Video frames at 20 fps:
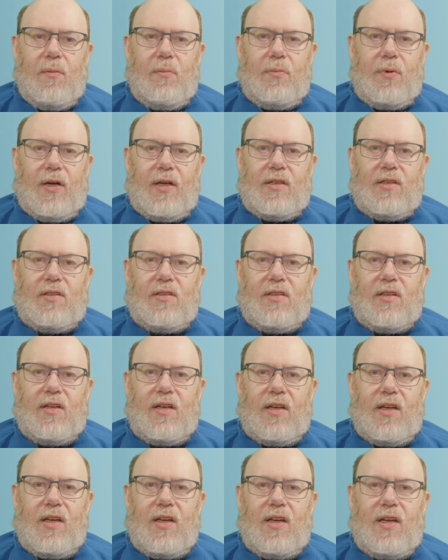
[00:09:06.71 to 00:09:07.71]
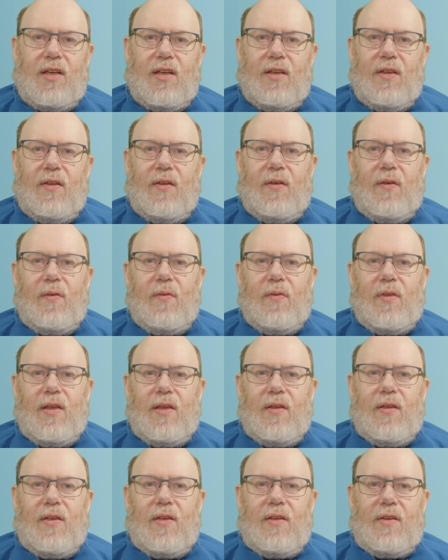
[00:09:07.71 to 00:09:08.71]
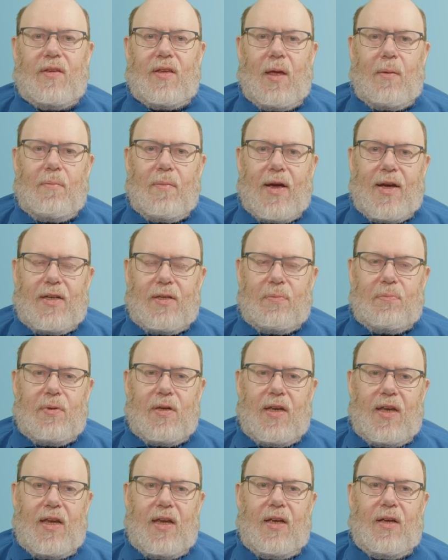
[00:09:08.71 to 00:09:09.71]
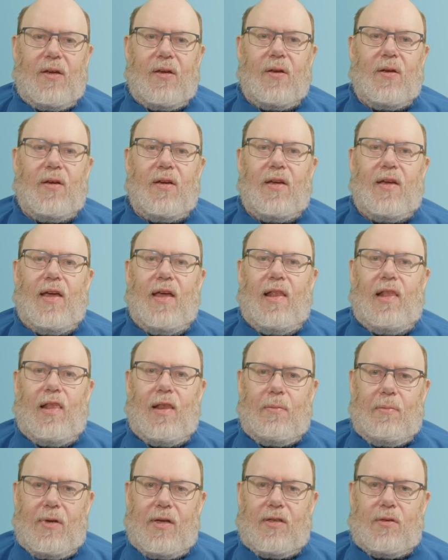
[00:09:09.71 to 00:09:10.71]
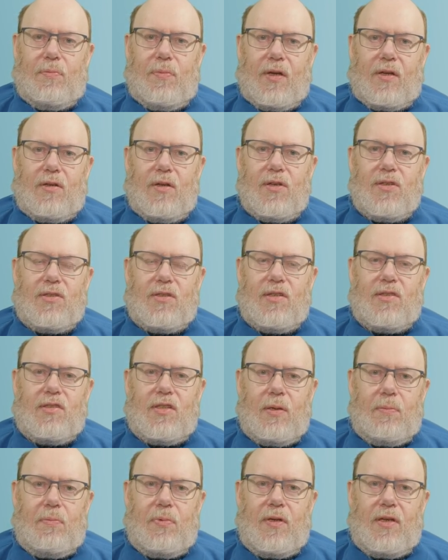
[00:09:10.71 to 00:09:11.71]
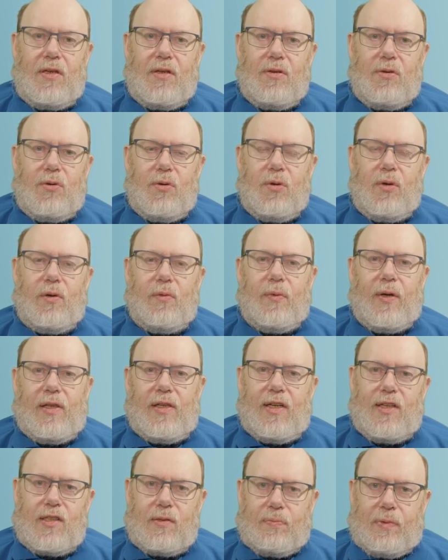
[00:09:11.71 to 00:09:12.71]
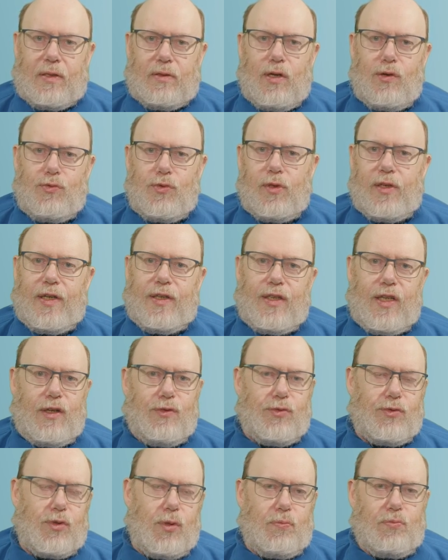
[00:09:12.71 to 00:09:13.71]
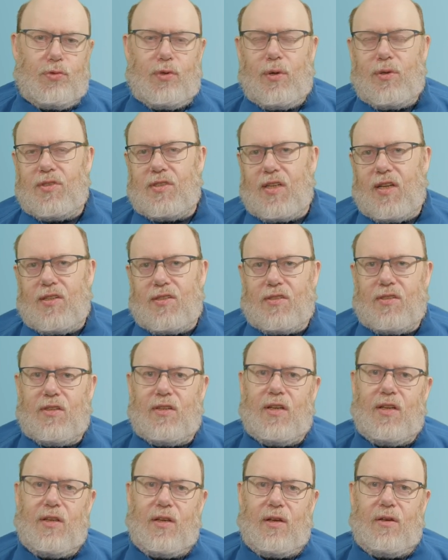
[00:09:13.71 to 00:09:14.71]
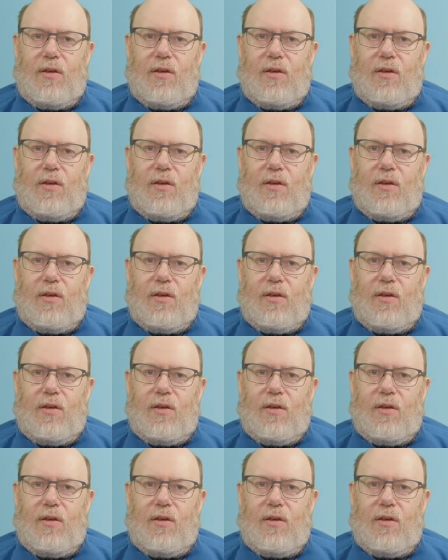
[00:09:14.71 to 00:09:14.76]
But there might be a limit because the CPU, well, it's powerful enough to process a